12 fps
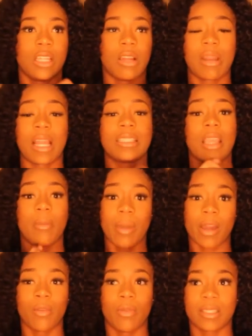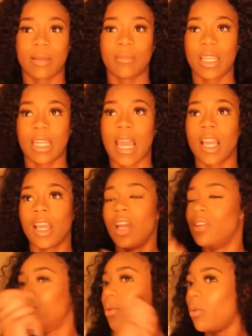And when I say a paddle brush, I mean like
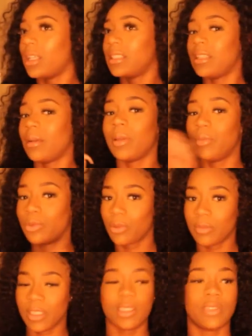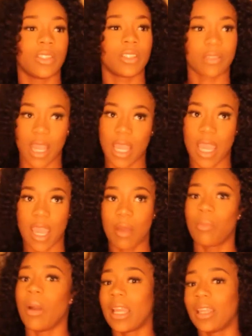the ones that people normally use for straight hair,
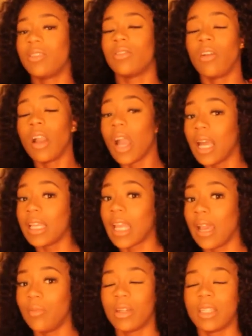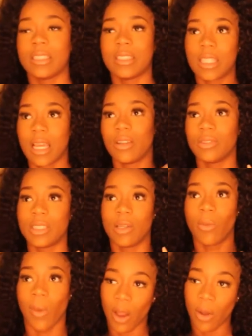but I use it on curly hair because it tangles
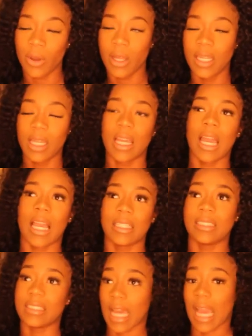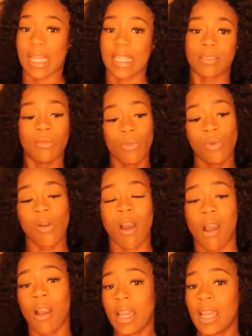it well. I use that, get some
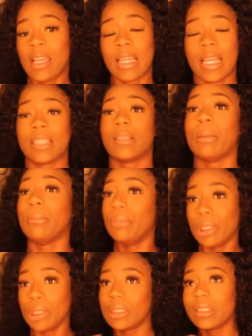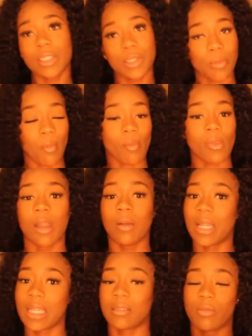water, get some mousse,
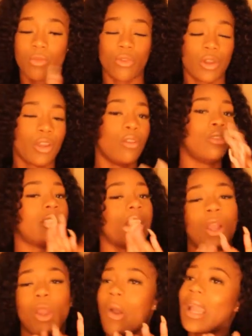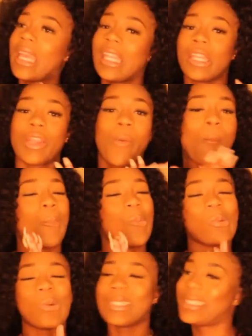get some oil to lock in the
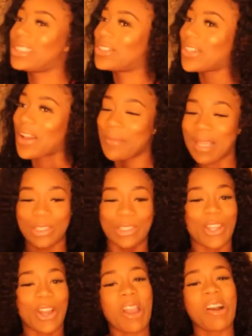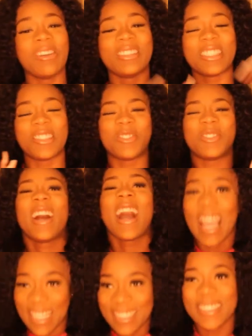moisture, make sure the curls are
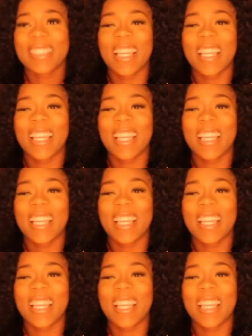defined.